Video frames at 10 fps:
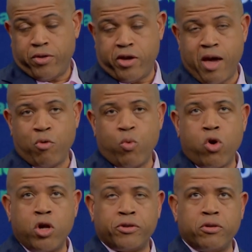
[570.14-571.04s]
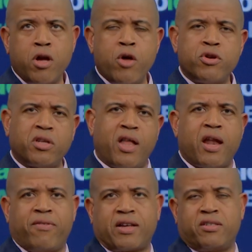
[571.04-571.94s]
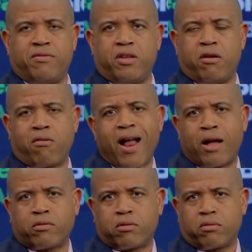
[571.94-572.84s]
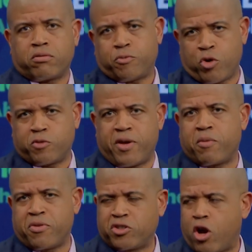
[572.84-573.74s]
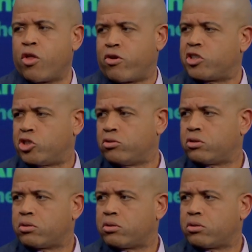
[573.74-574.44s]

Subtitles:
The gaming world, no, there's a lot of activity around sports betting, but there's other issues.